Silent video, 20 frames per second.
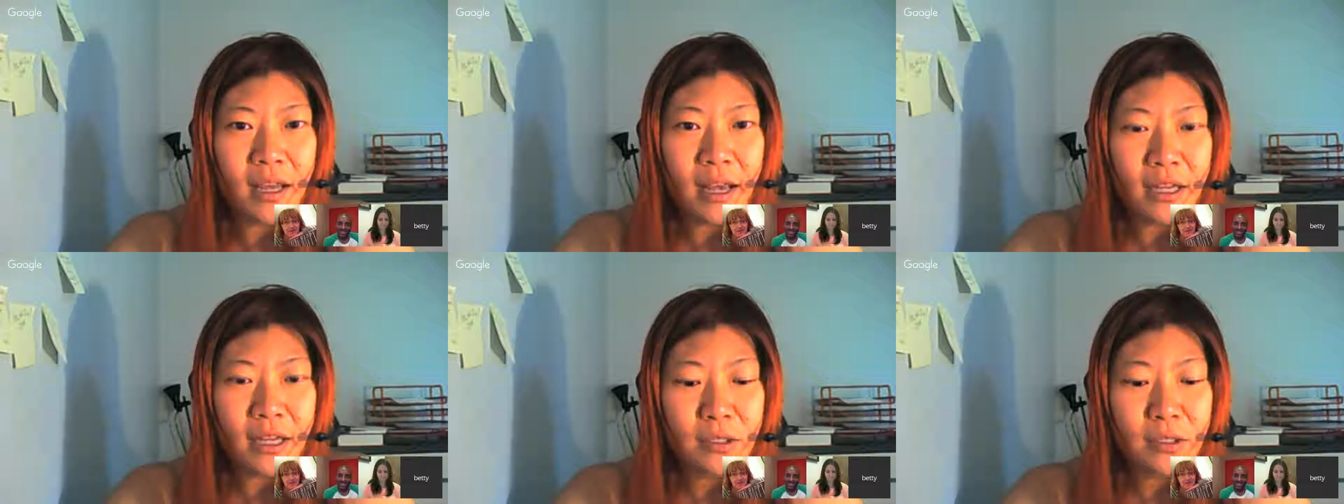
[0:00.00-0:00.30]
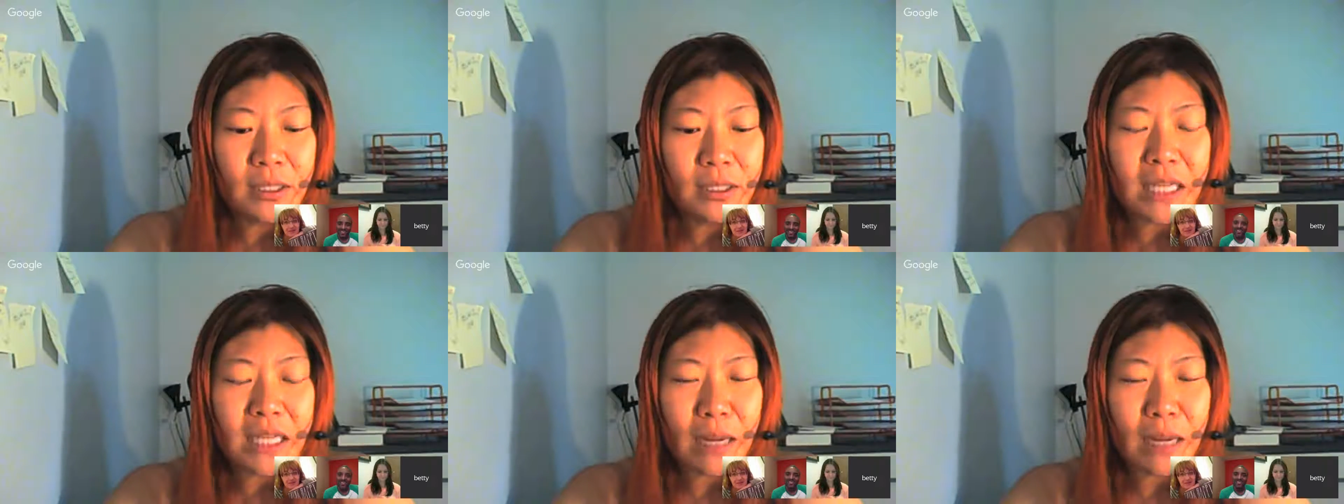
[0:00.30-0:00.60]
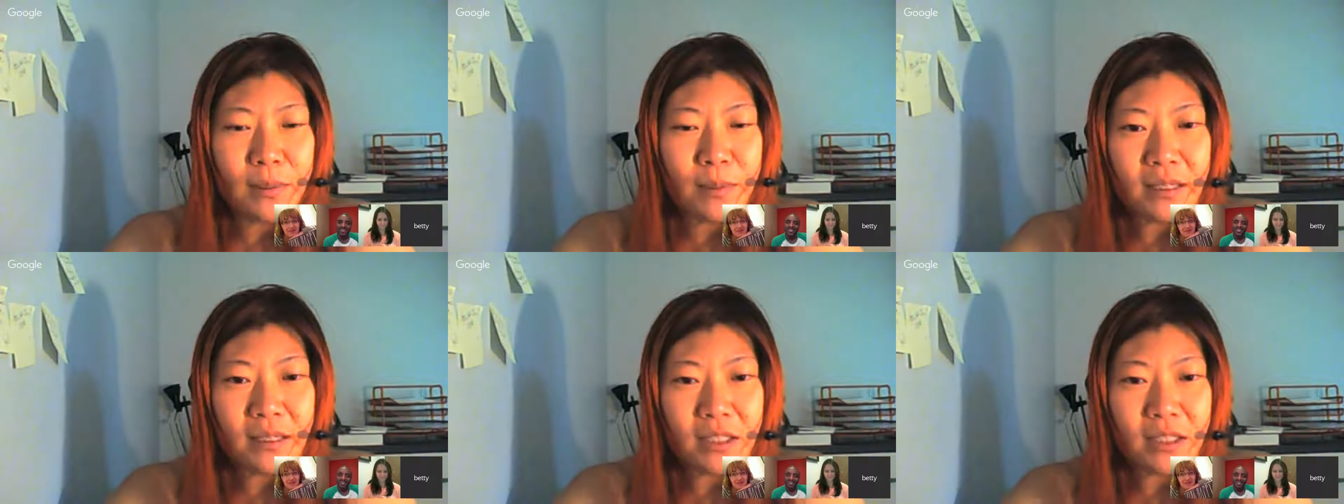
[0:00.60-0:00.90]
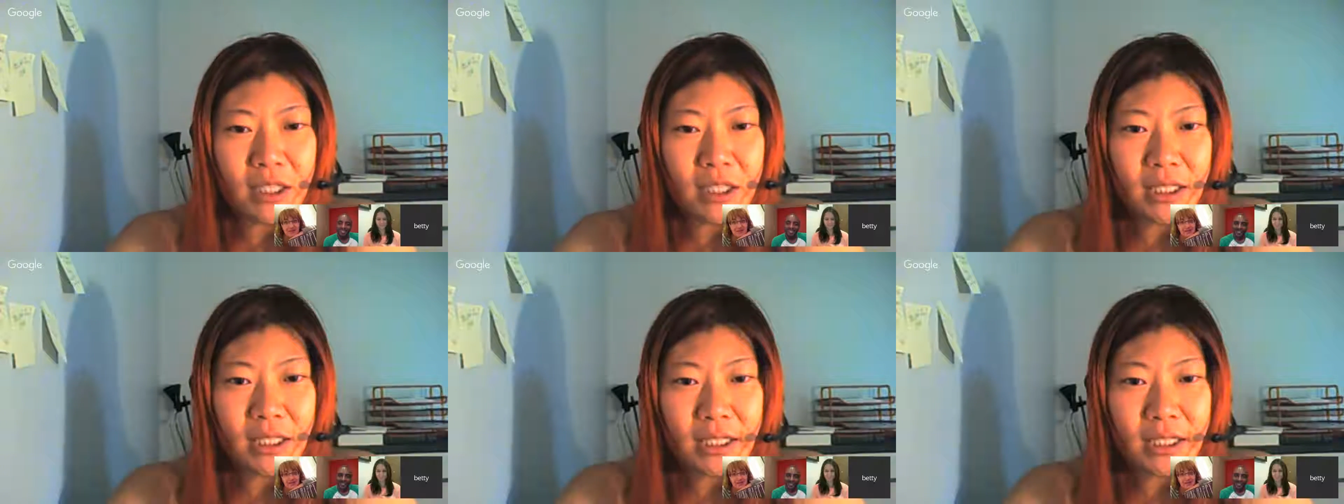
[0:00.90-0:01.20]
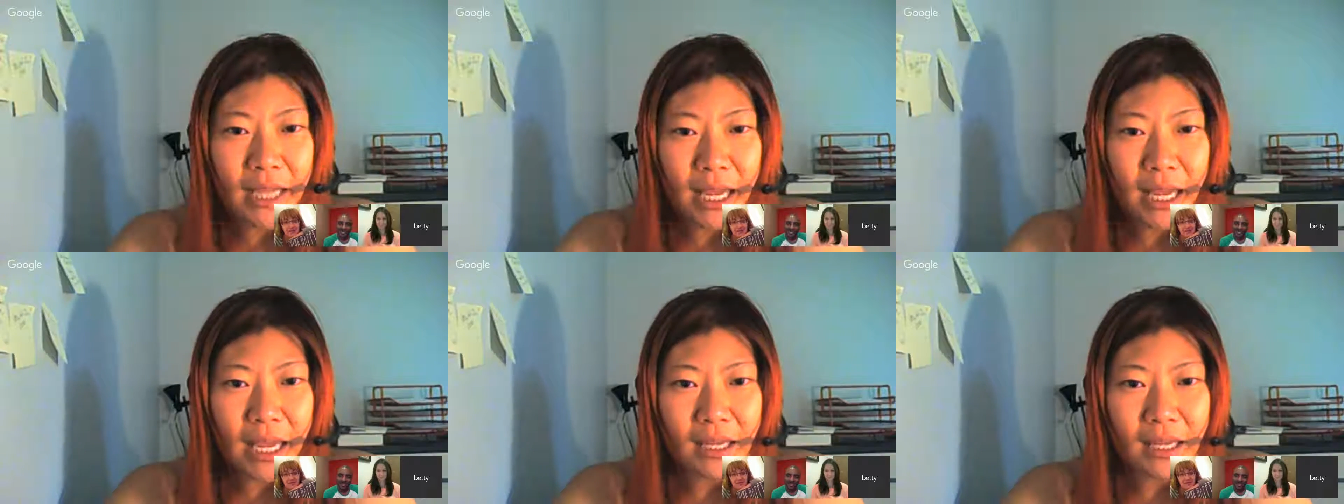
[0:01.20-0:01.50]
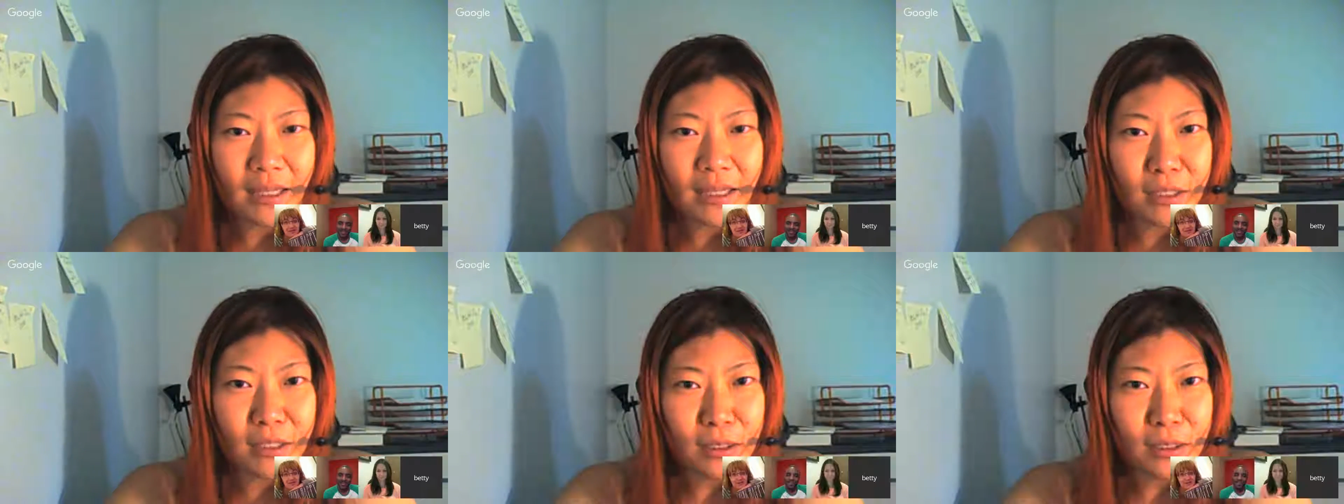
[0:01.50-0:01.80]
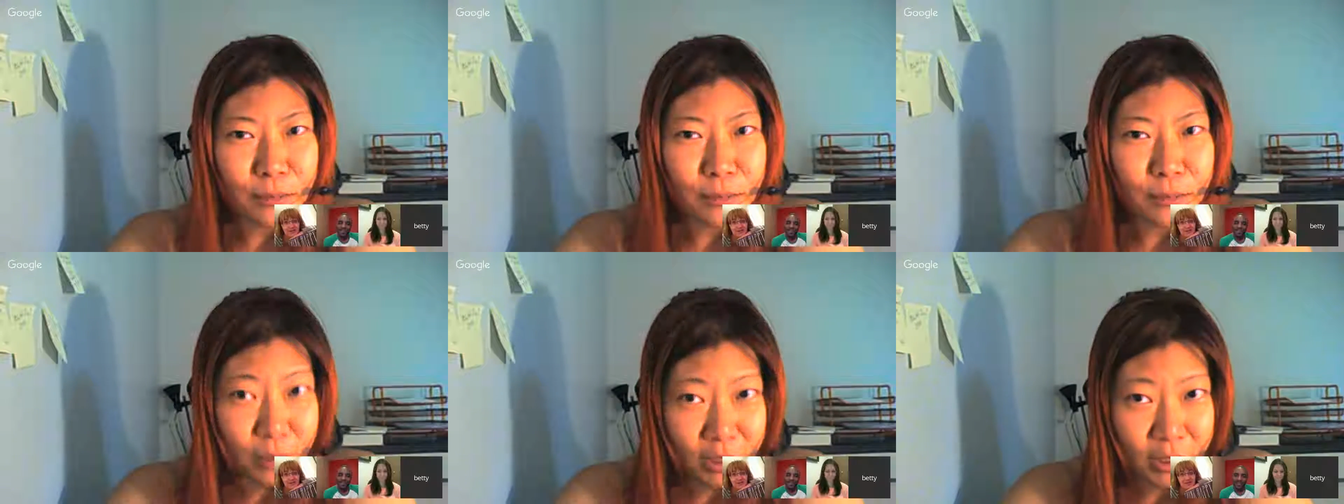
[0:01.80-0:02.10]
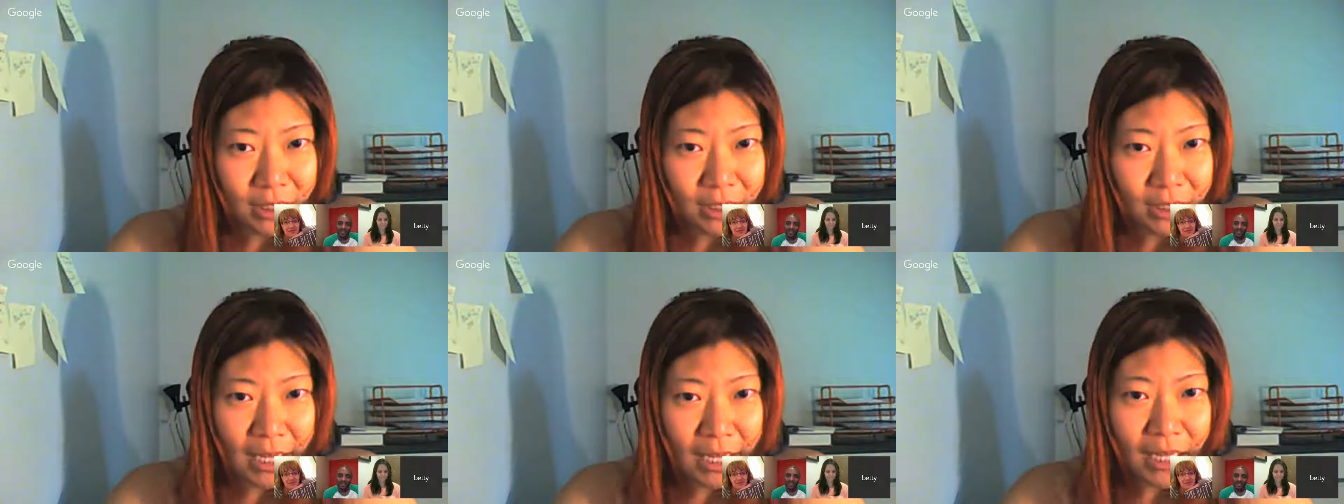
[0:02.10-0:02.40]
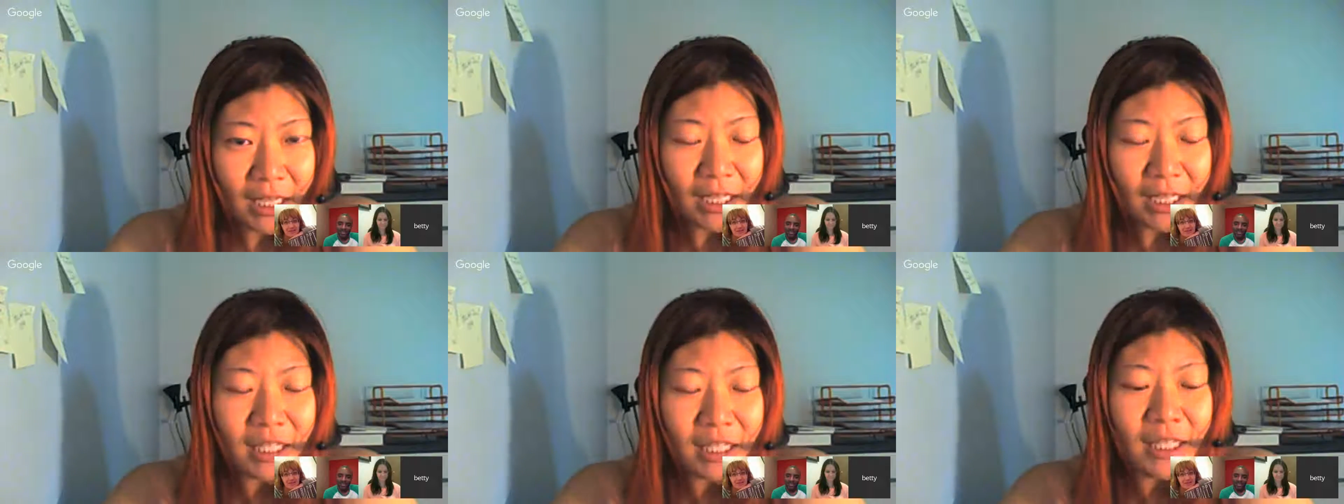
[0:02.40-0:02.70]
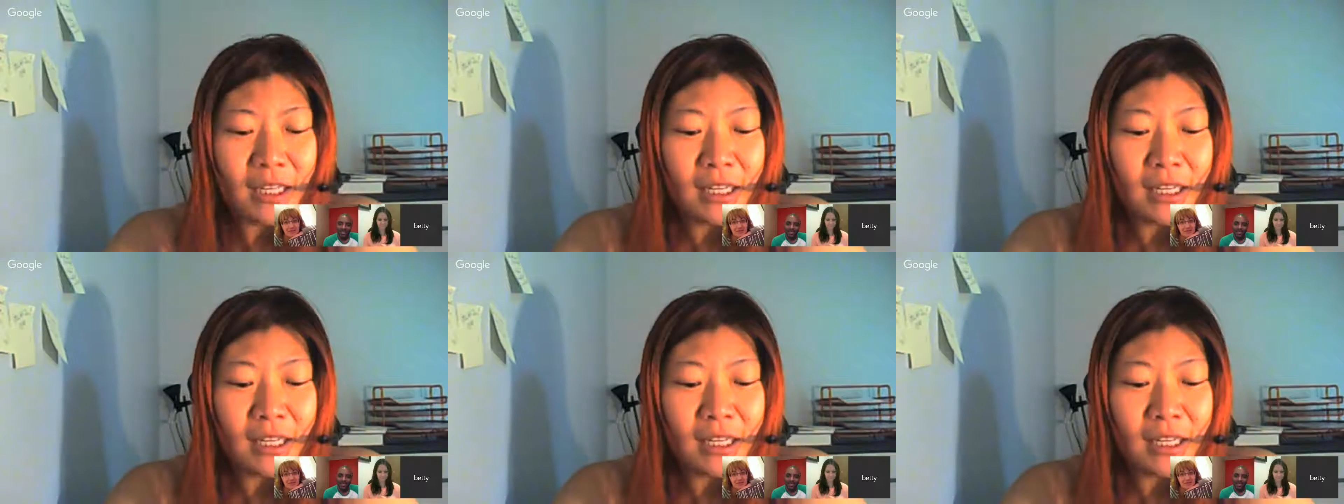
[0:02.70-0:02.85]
So the Japanese cheesecake is a cheesecake